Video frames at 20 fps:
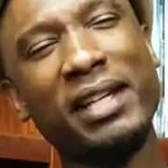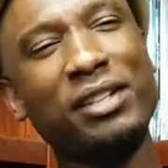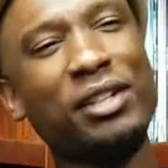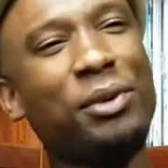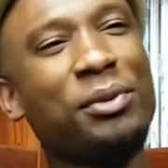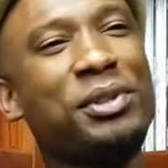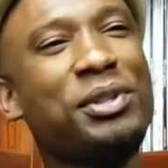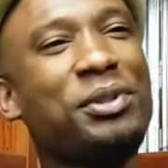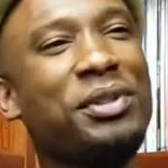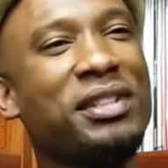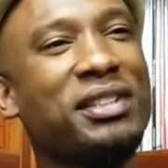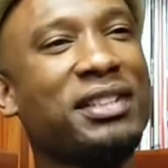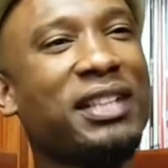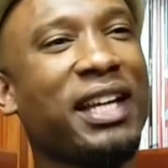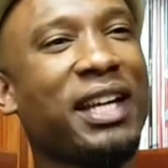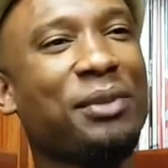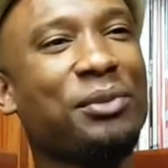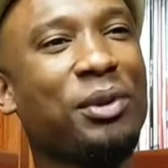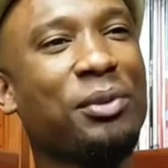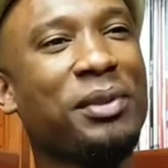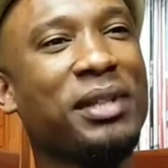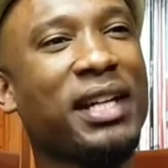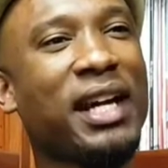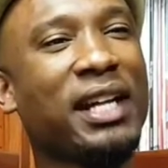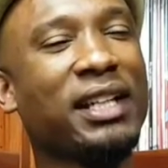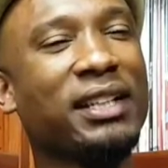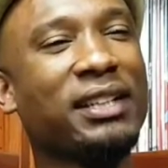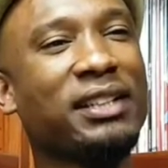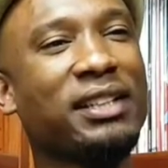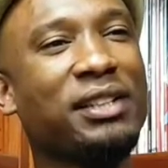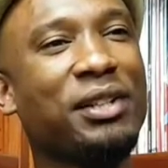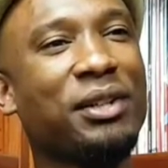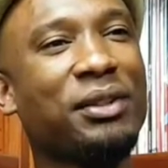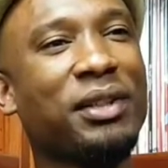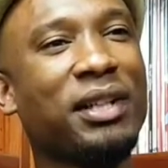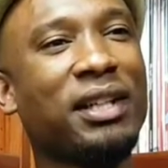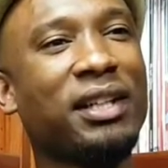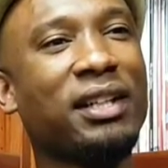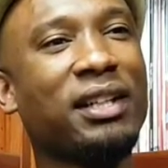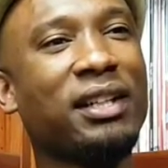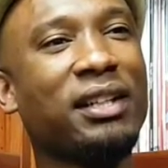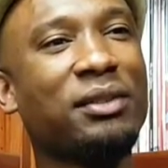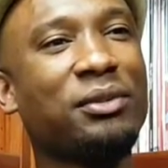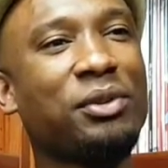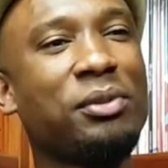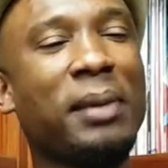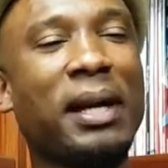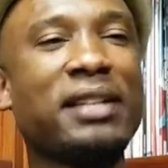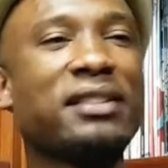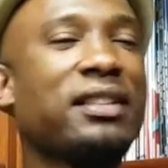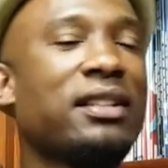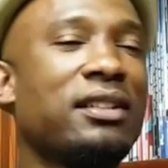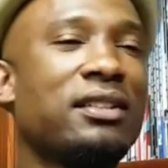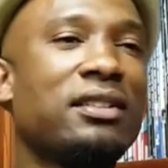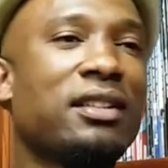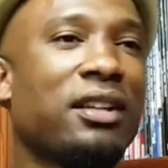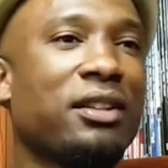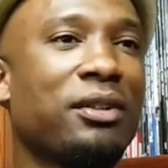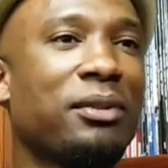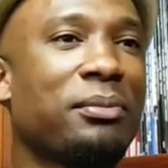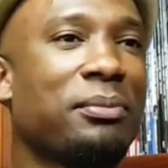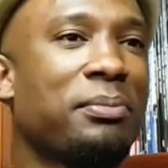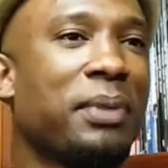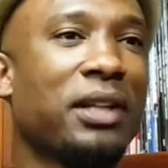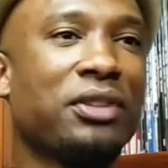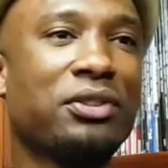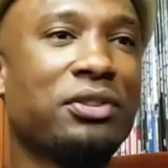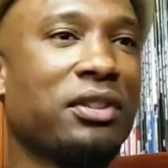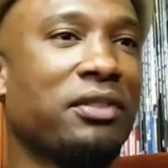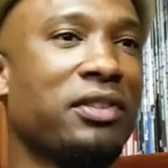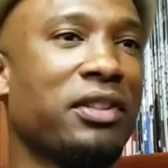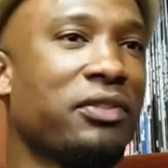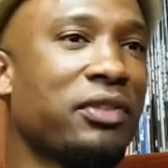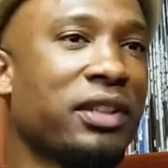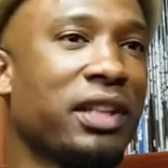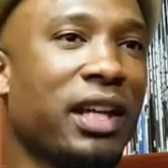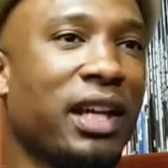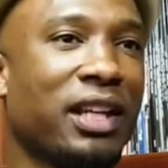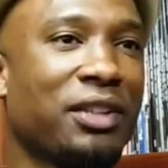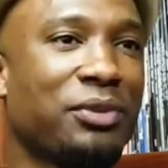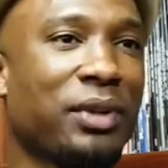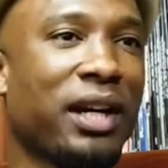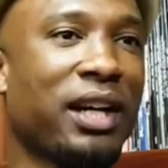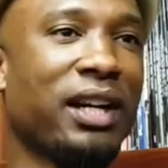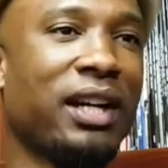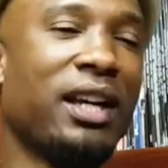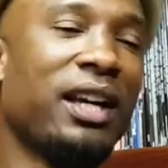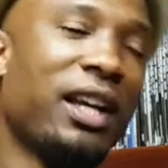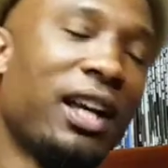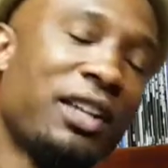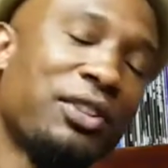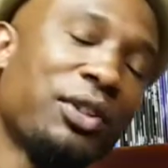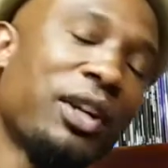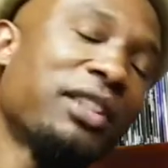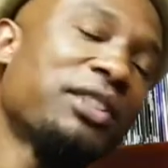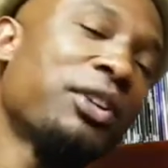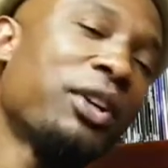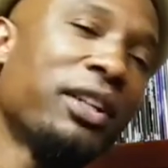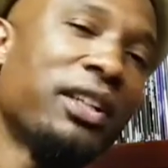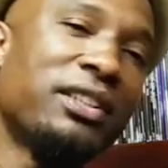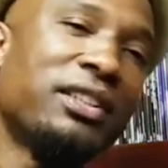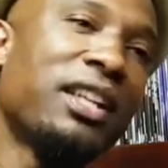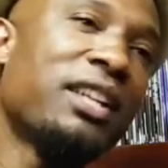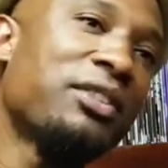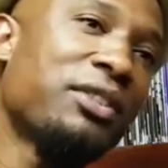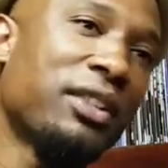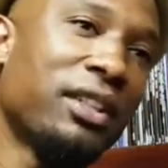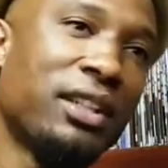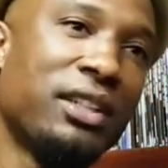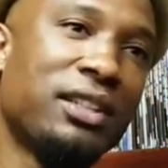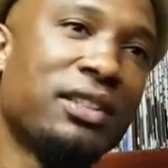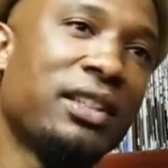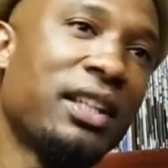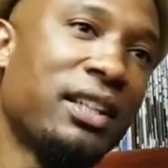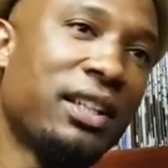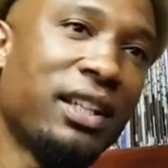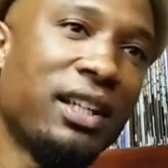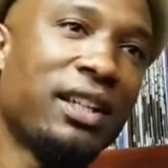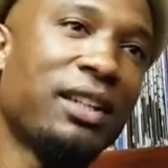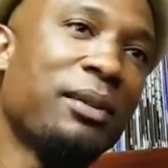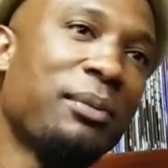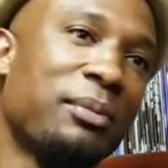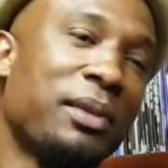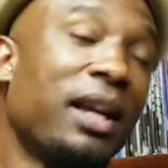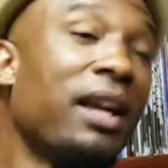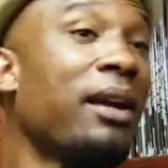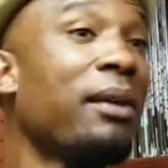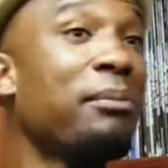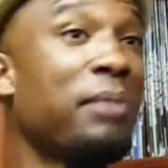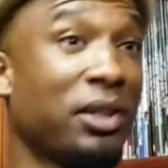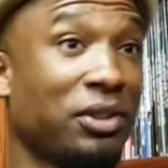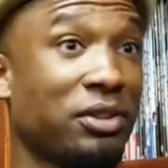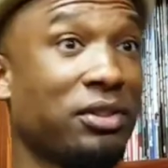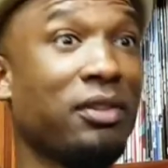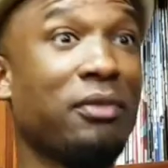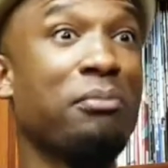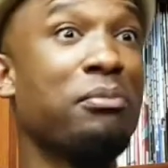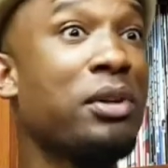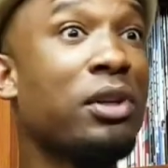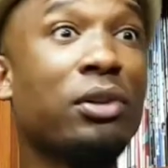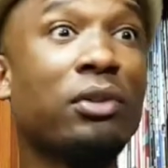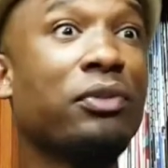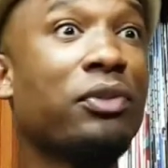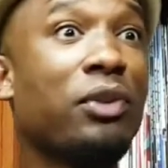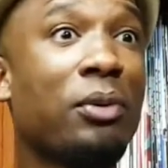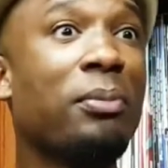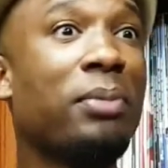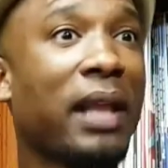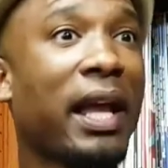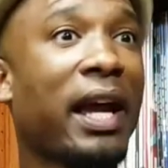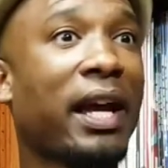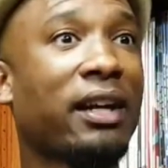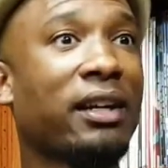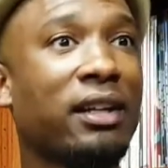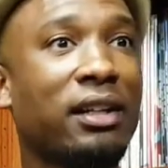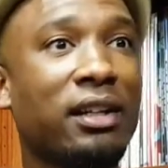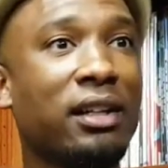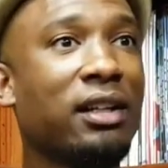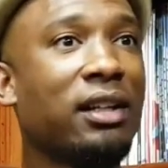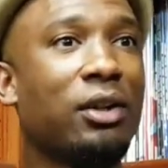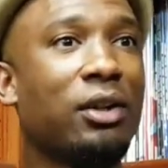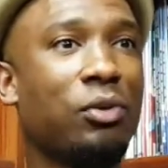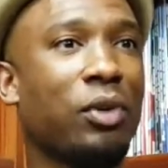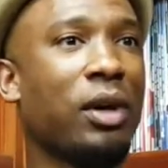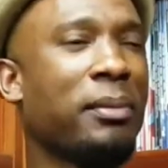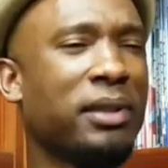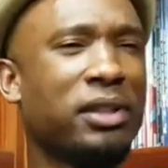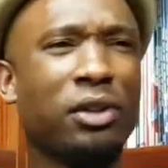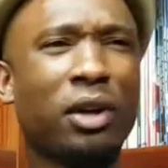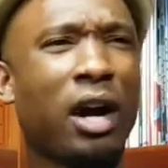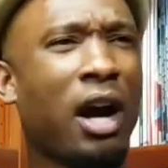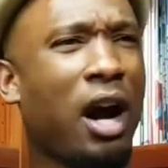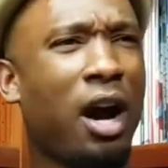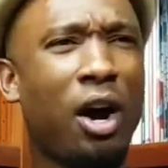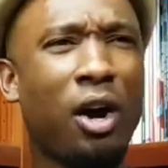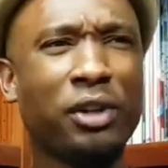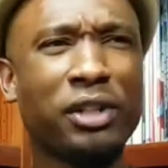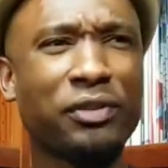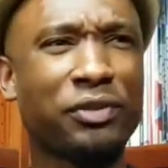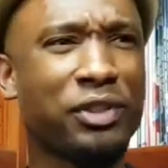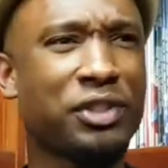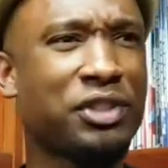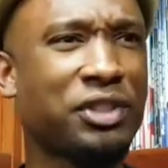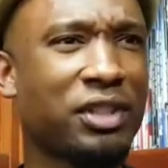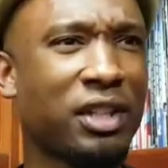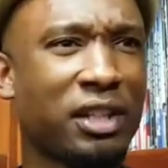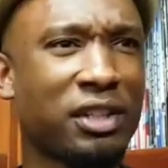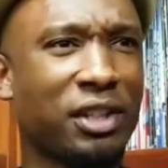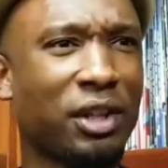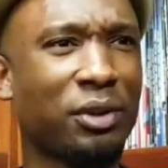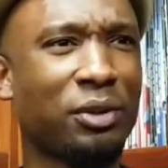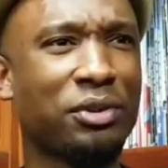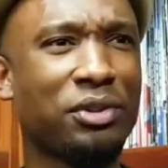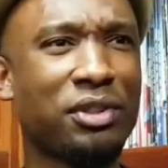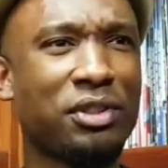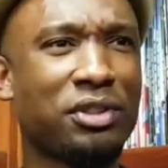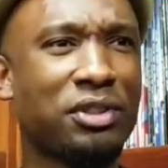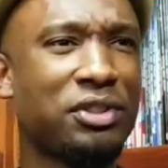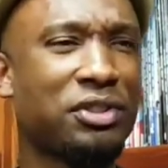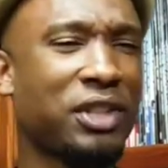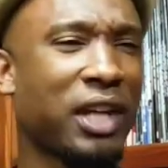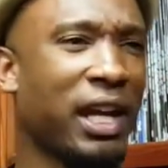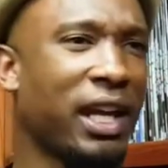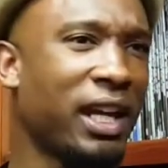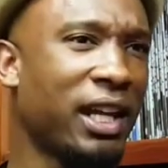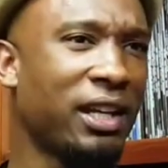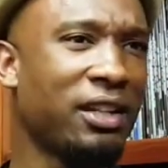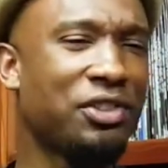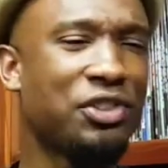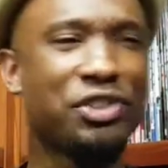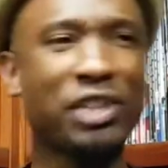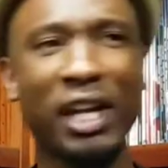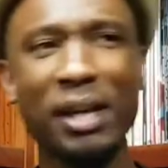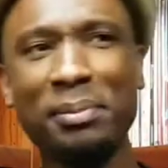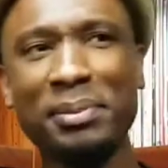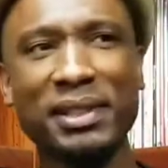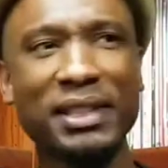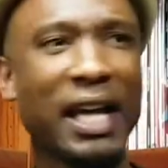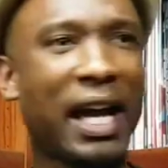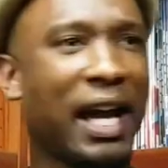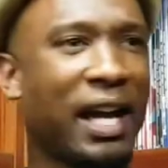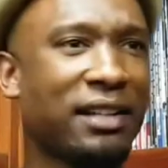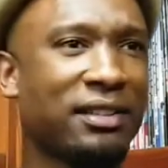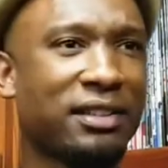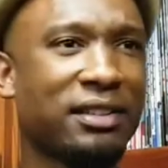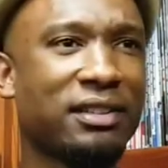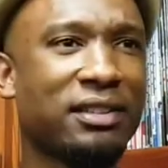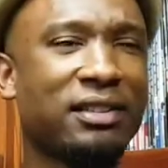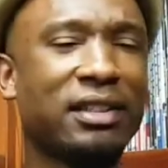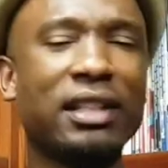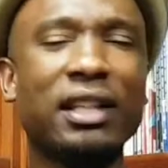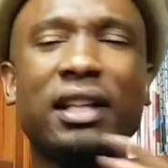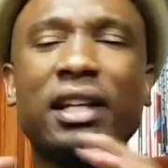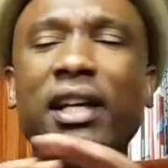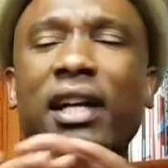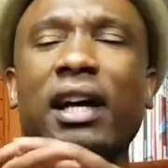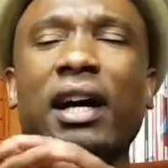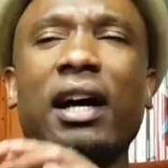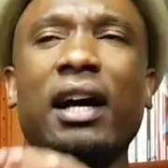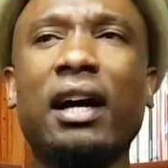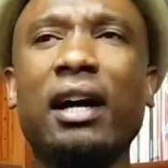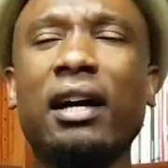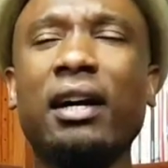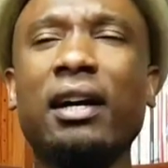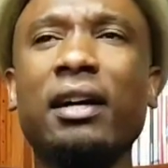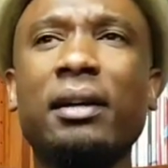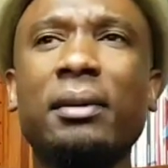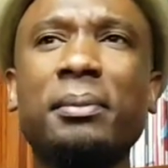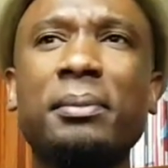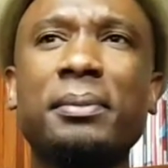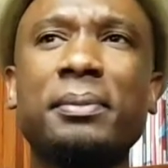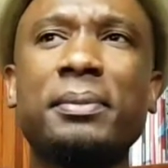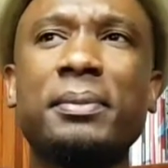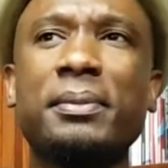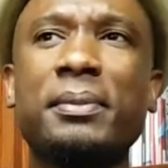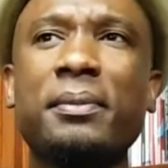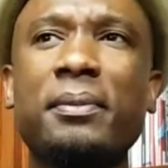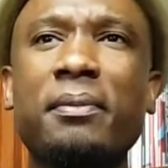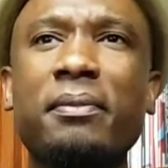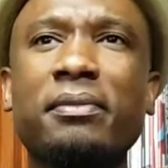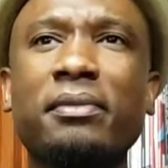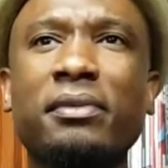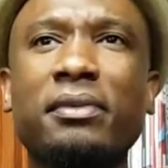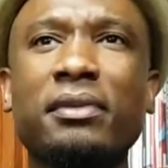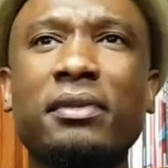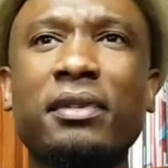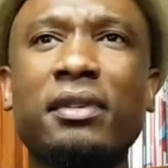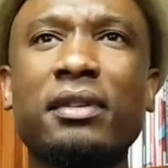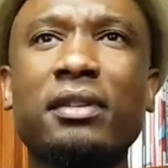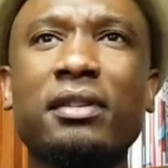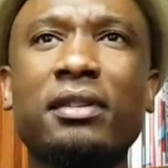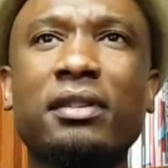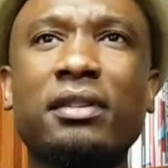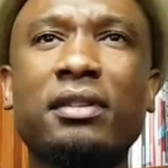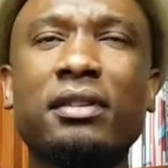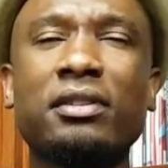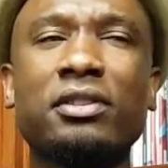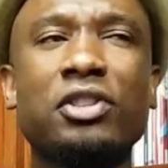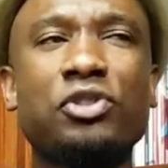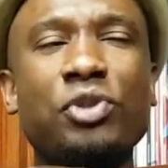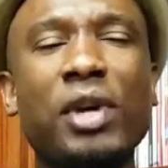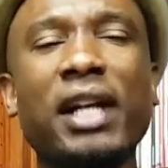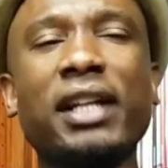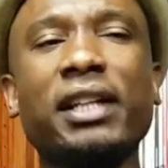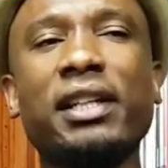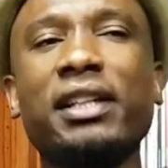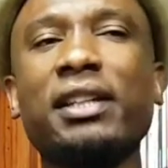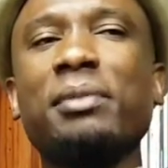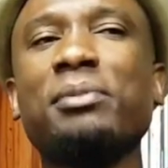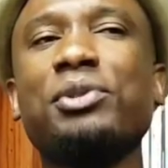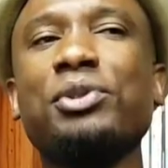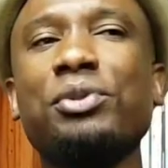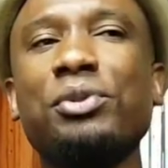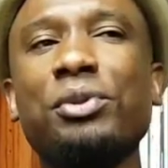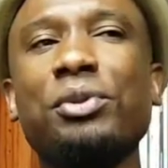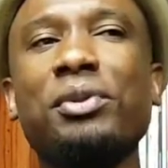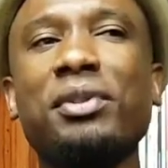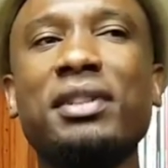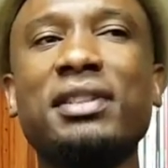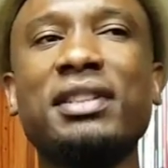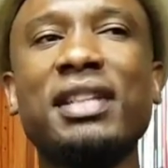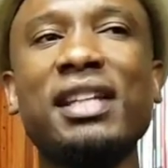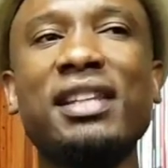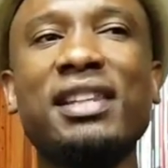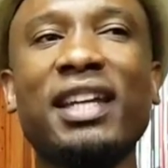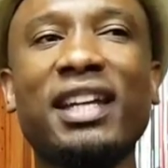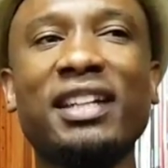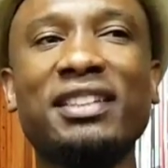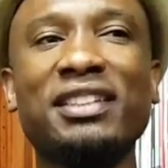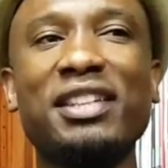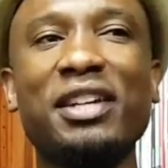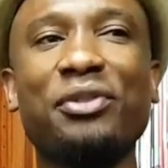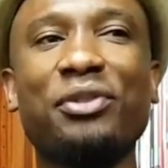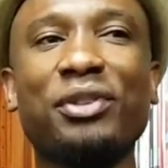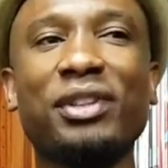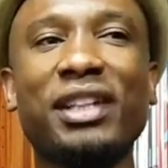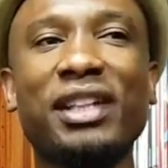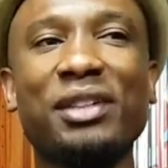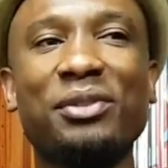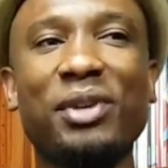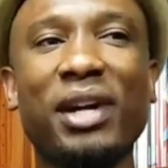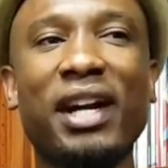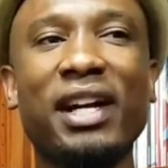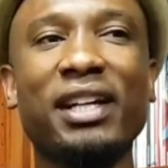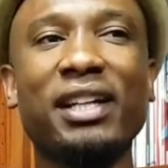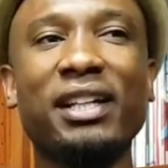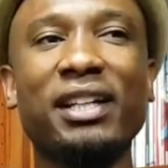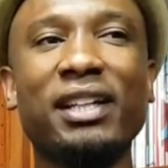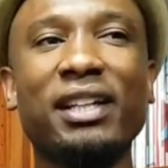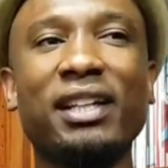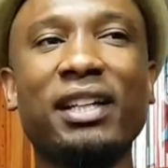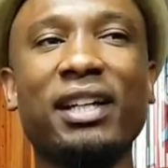You know, we do this thing where we kind of, you know, we might send each other pictures of different things, right? And so I started intentionally sending him pictures of beautiful black women, you know, all different, you know, shades, shapes, sizes, to try to get him to see things differently, right?